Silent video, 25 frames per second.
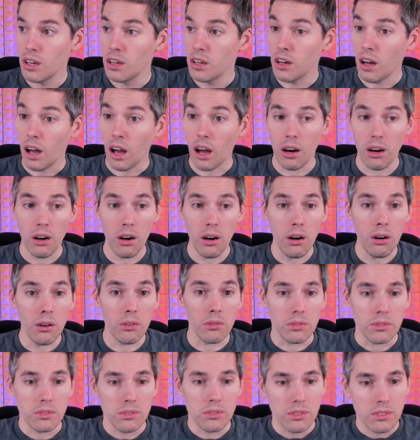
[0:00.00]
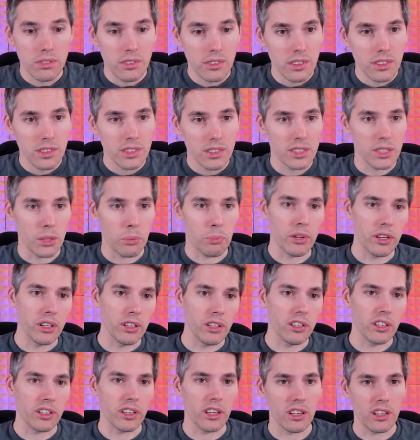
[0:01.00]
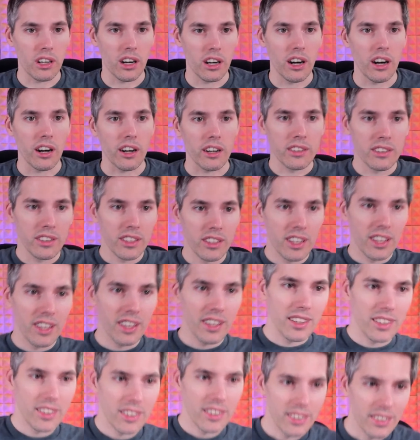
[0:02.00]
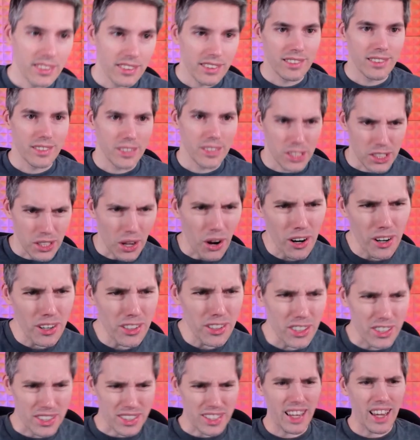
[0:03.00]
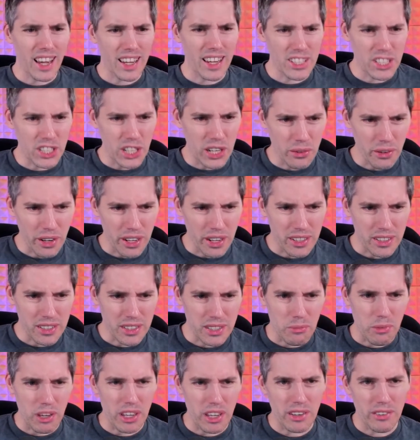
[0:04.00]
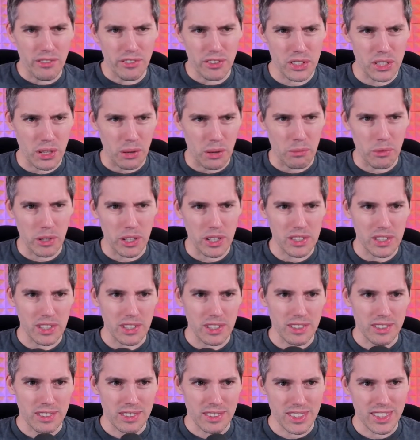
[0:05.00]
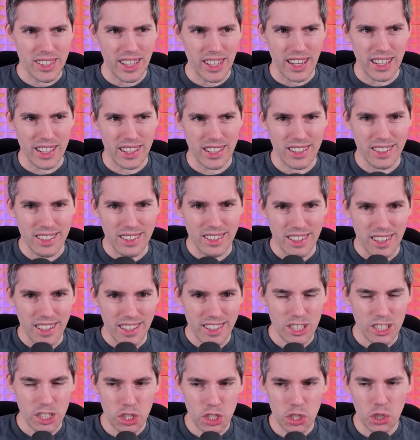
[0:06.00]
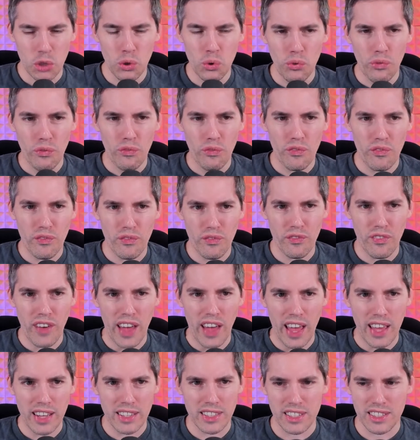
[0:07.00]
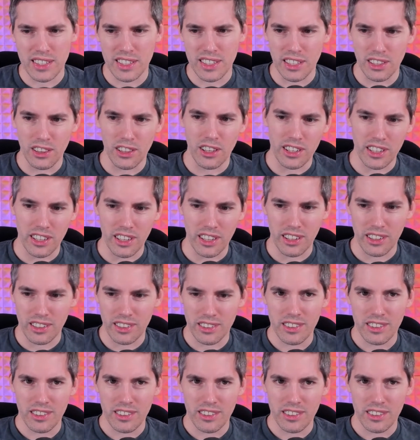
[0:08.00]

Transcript: Oh! This is a pretty looking card. This art looks A I generated to me for some reason. It's like, it's too fantasy looking.